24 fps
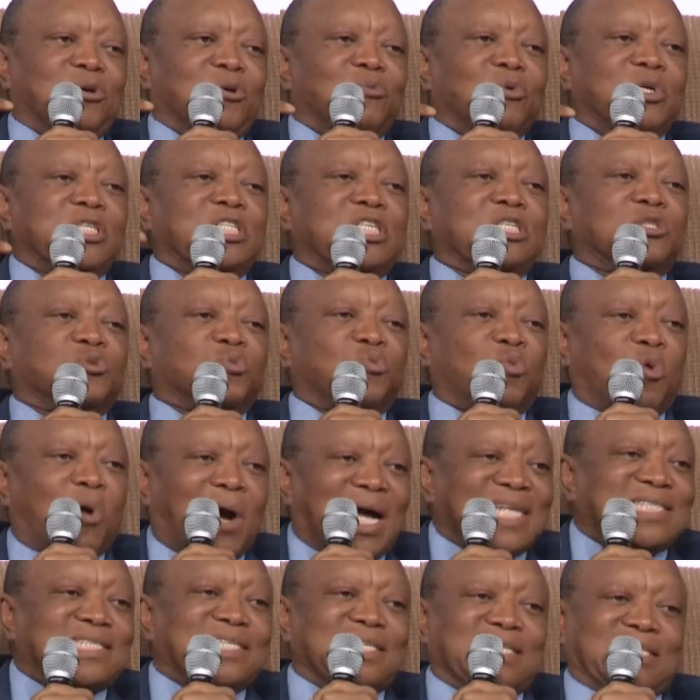which is
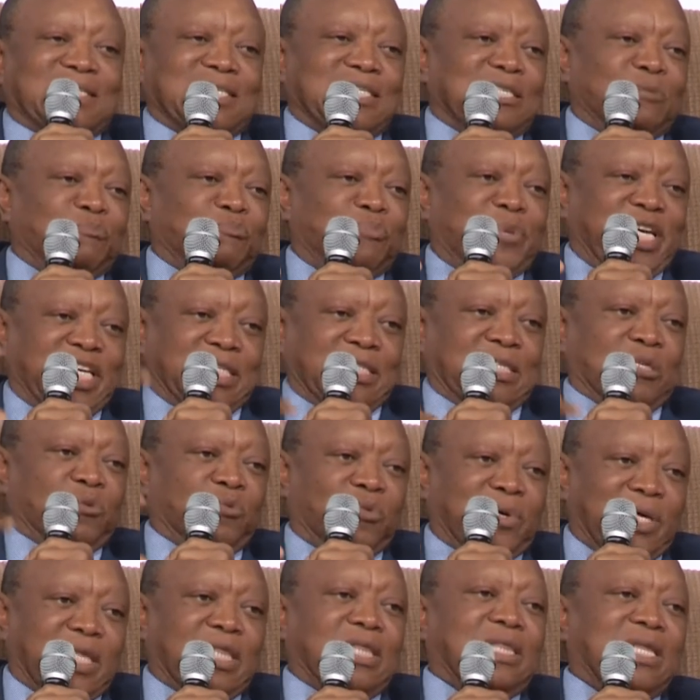what it is busy
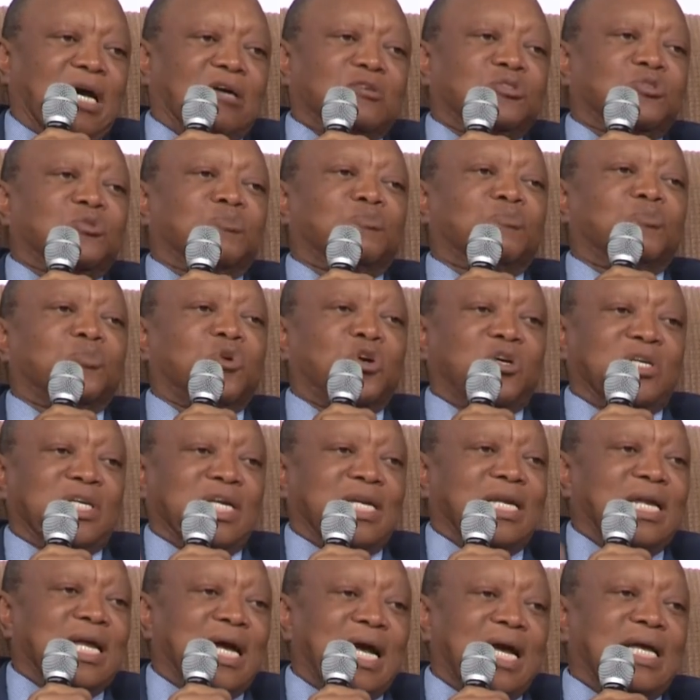with now, to
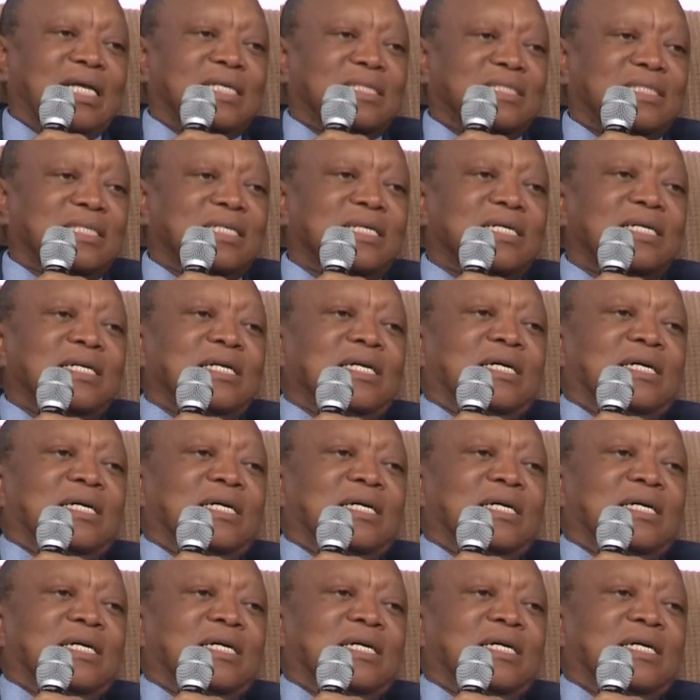modernize